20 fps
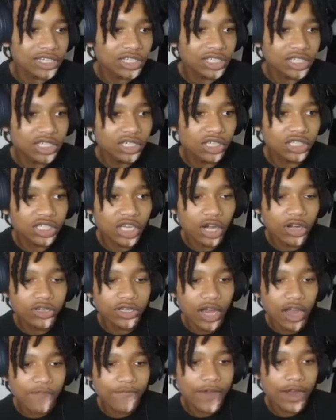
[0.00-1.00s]
just took
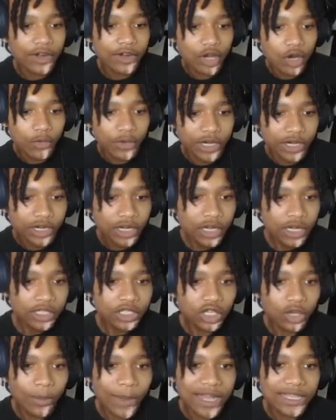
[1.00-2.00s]
turned off out of nowhere.
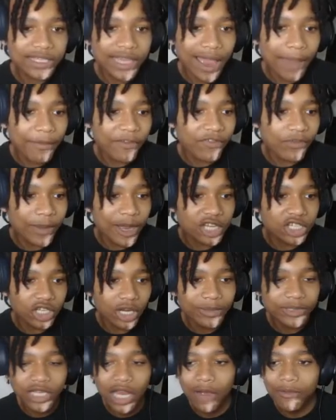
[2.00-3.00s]
So my timing for my
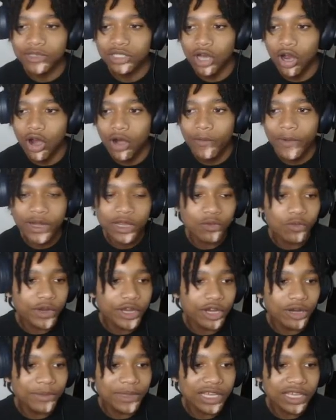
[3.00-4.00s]
jump shot was already
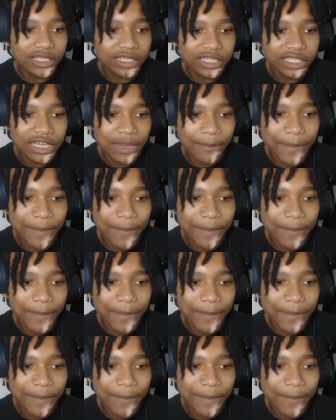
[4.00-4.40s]
weird because it's a